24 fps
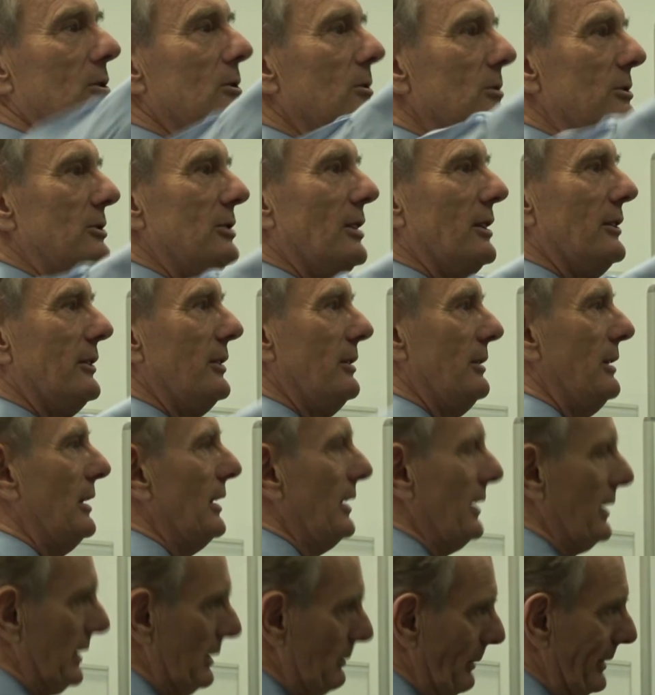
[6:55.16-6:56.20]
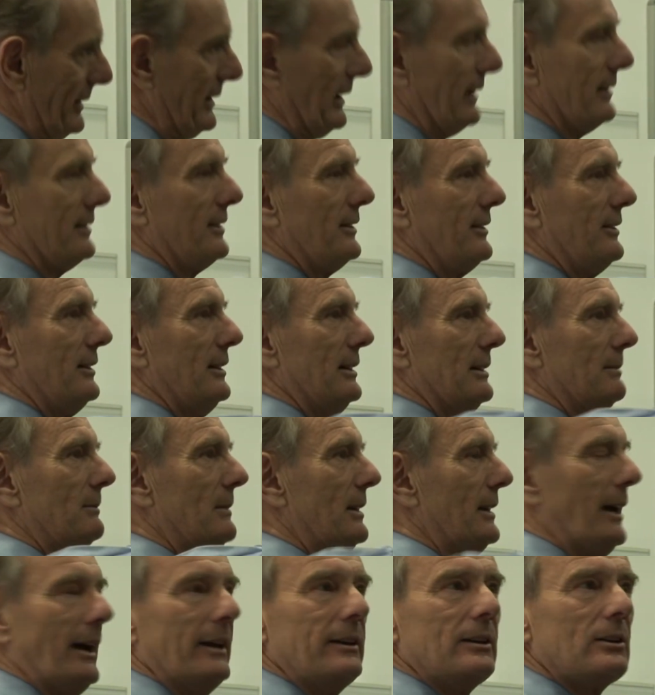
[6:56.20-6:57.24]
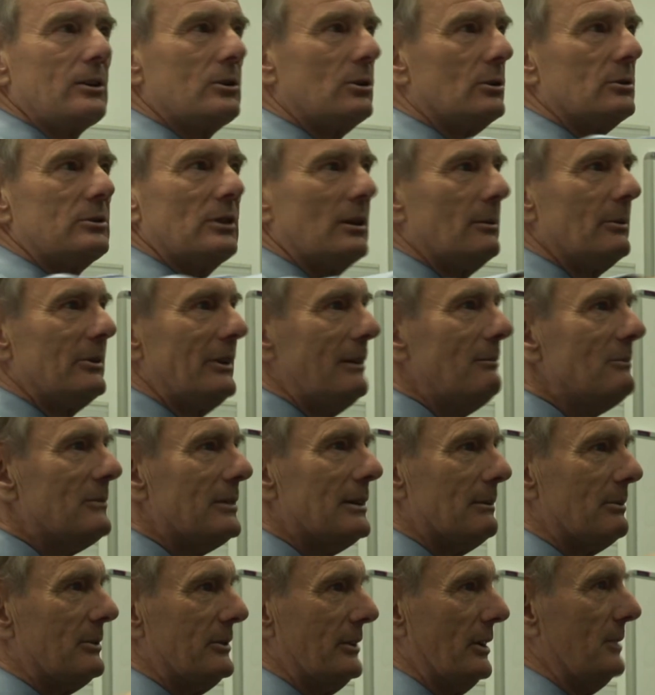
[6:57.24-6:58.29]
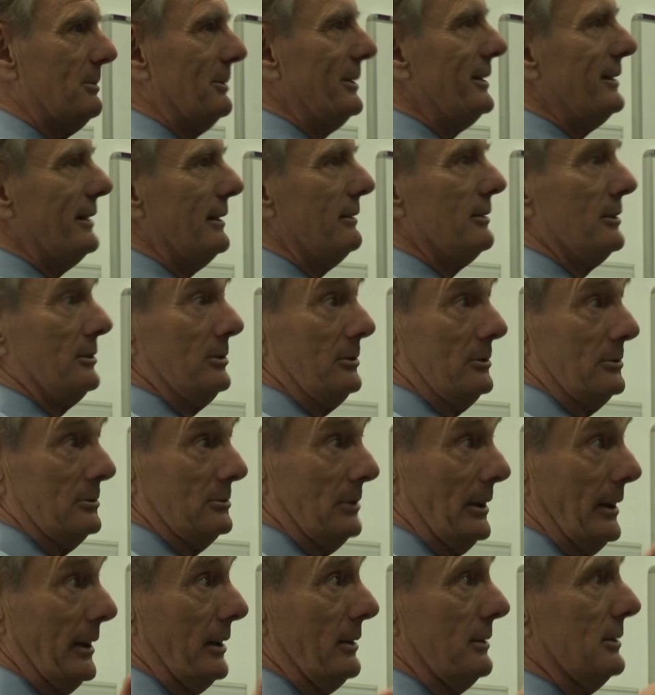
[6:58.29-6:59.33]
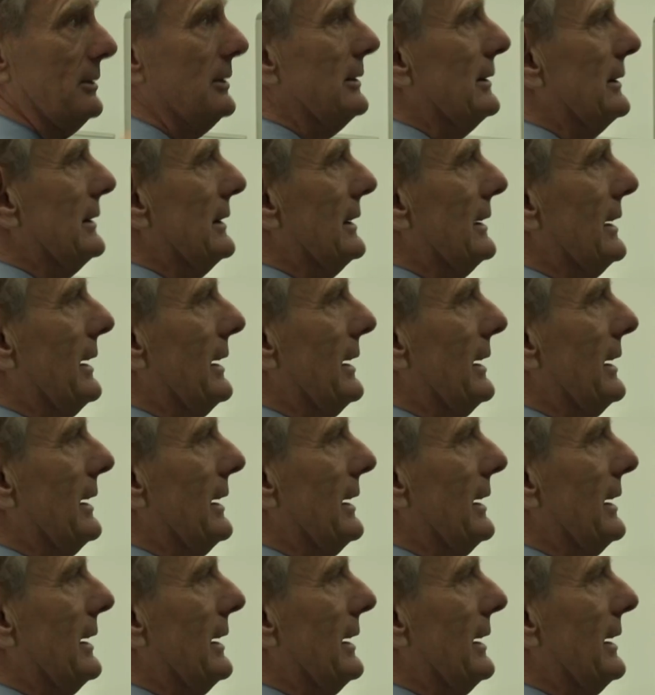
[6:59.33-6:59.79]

outer courtyard. So he went out to see them, and the courtyard was empty. There was nobody there at all. Wow.